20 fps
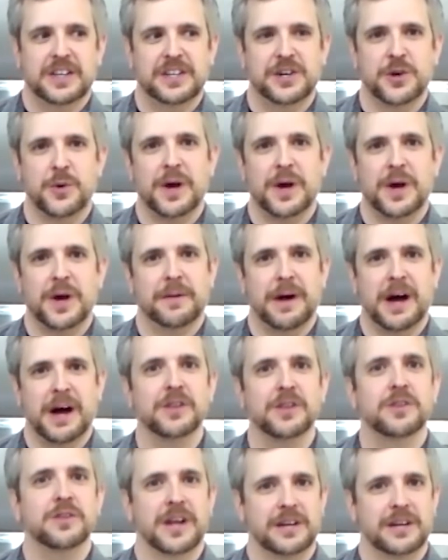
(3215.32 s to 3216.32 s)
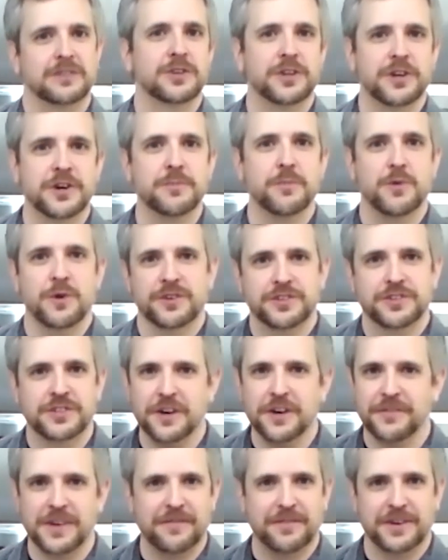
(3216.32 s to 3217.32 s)
I learn more
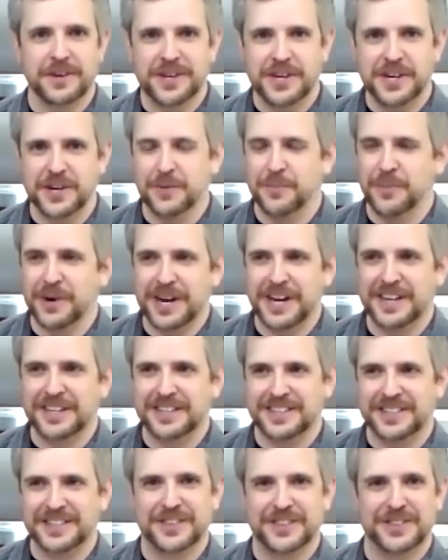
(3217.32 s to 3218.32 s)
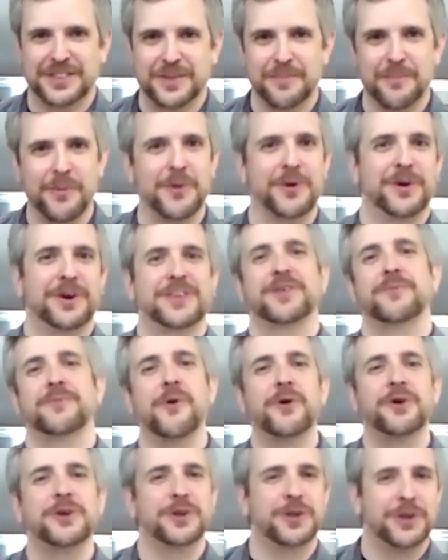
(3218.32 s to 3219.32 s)
stuff every year, but the more
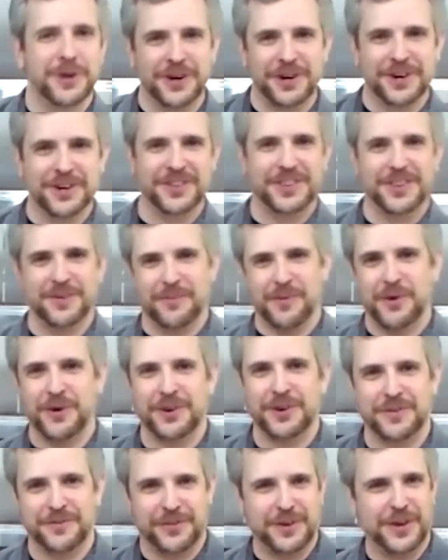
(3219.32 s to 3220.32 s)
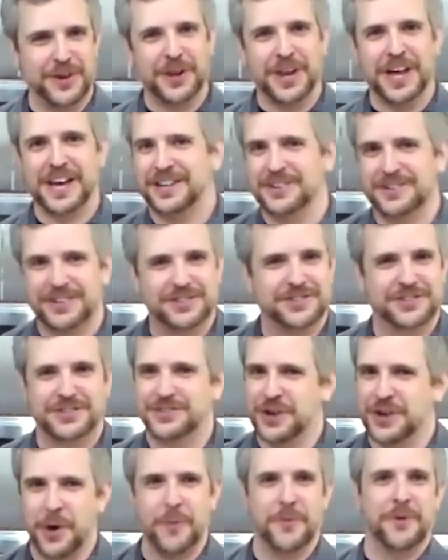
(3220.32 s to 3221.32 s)
you learn, the more you feel like you just
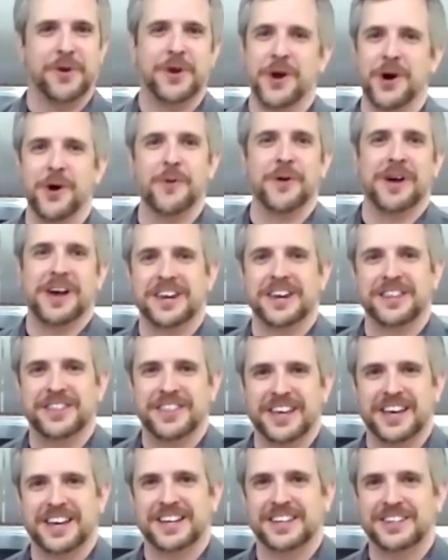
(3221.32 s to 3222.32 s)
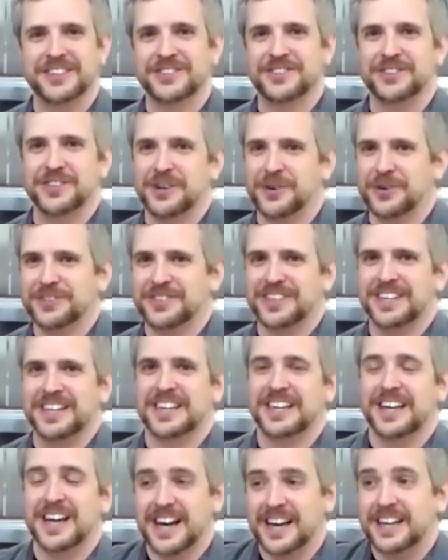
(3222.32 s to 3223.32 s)
don't know anything. So it's
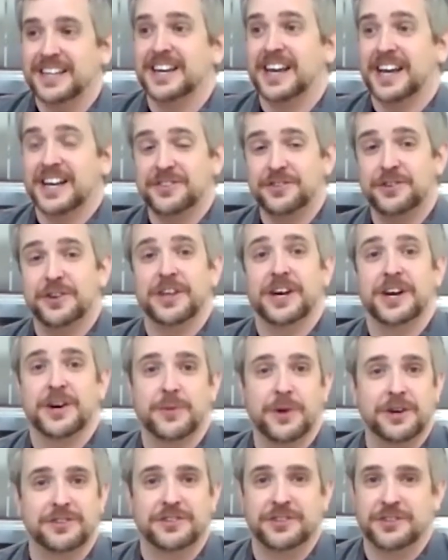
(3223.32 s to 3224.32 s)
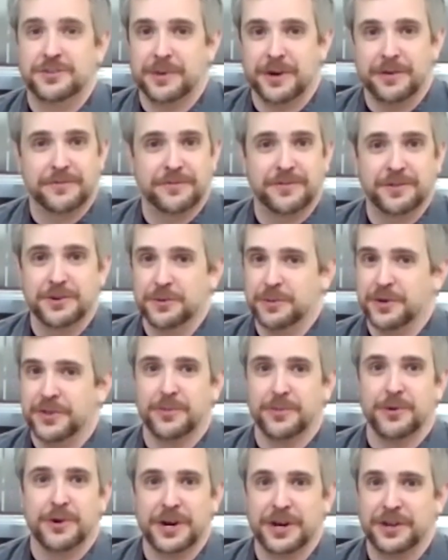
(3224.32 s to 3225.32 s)
like, yeah, I can answer a lot of questions about food, but
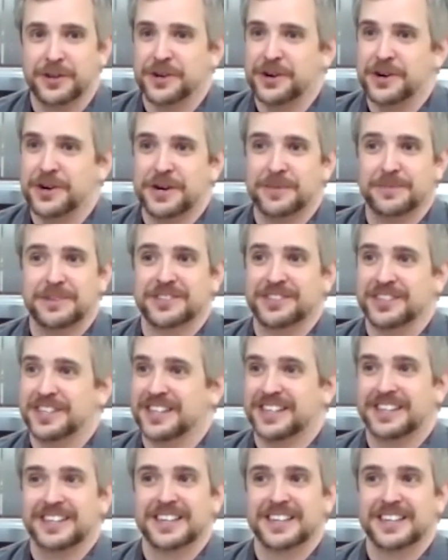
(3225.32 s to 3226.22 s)
the more I learn, I'm just like